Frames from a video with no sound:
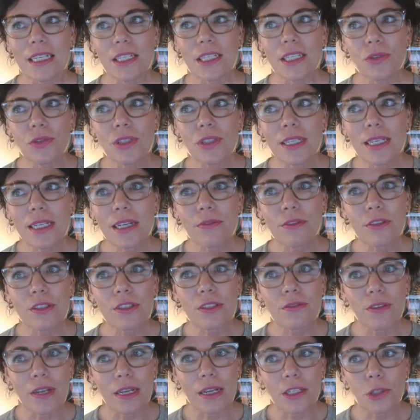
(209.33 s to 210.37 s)
Estrogen
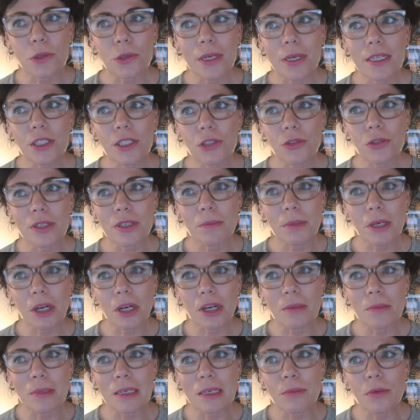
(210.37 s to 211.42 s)
levels fluctuate during
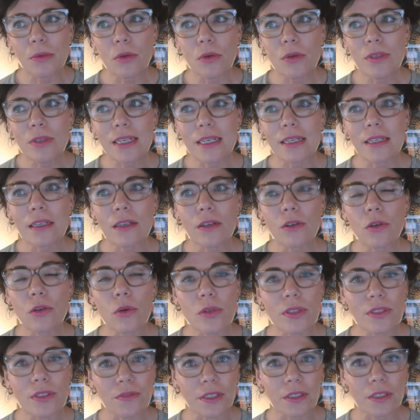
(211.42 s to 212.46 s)
perimenopause and can
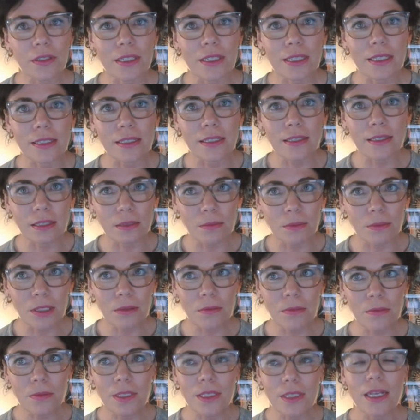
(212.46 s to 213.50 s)
cause various
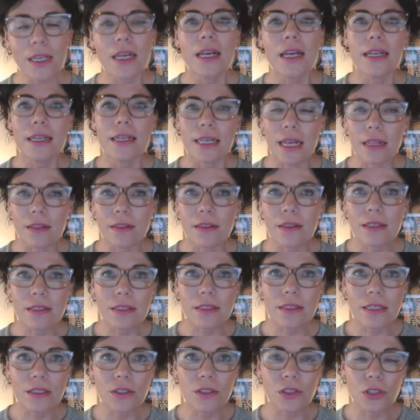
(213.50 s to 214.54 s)
symptoms. Now,
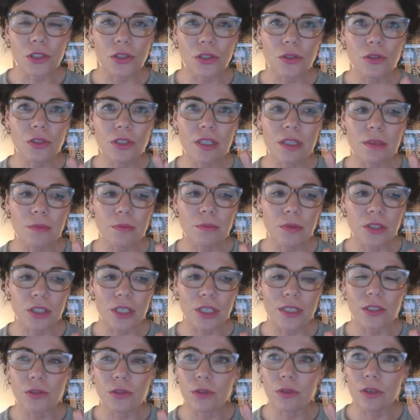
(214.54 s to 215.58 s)
this is due to the
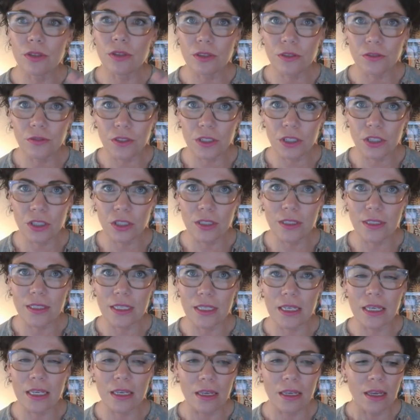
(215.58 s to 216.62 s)
progesterone
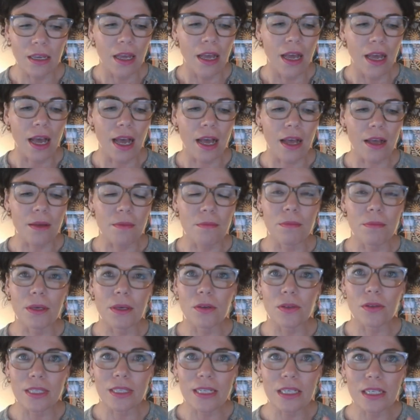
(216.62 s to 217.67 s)
deficiency,
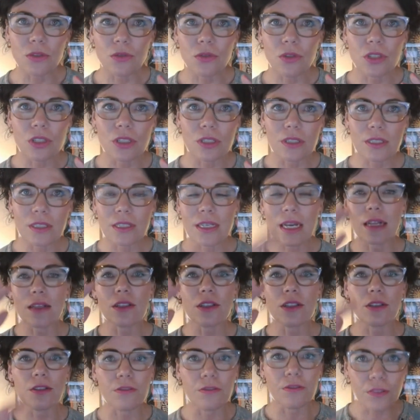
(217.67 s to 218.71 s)
because estrogen
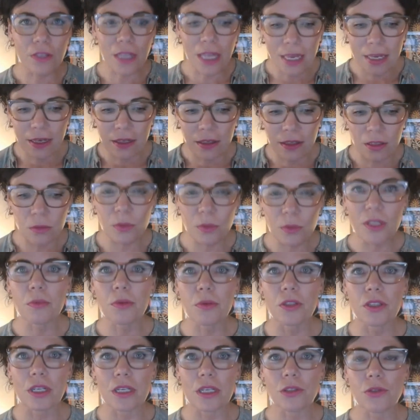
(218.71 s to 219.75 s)
starts to flail
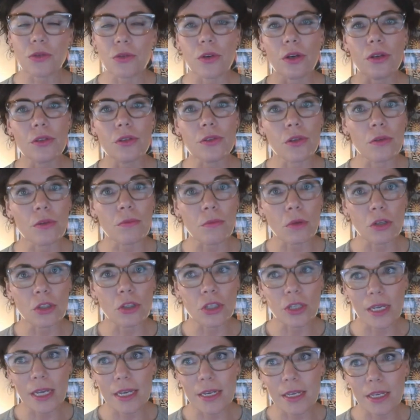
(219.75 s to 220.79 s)
with progesterone not
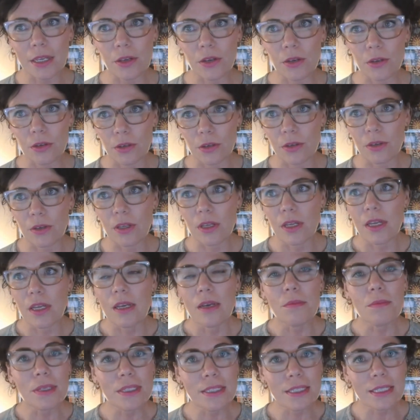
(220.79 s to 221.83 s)
modulating her,
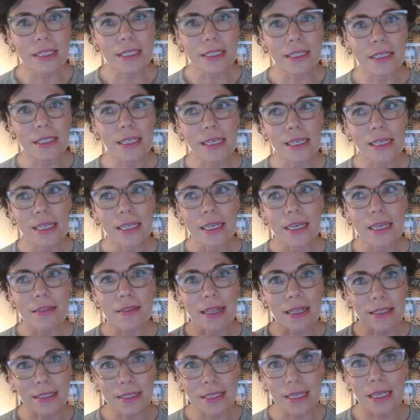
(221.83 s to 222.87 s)
particularly
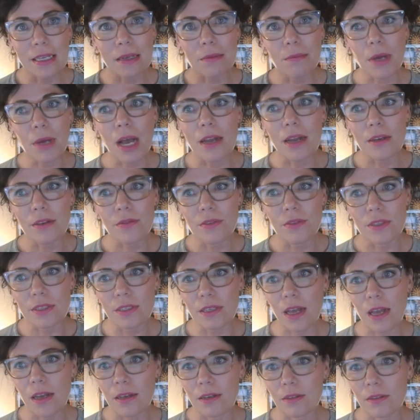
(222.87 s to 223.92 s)
in that second part of the
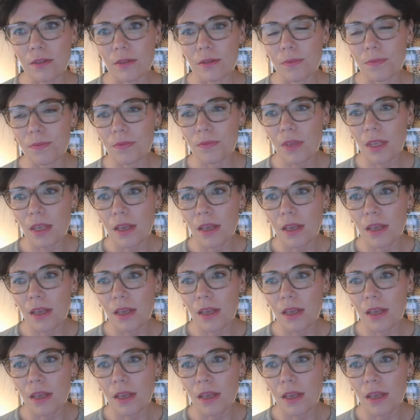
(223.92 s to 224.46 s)
cycle.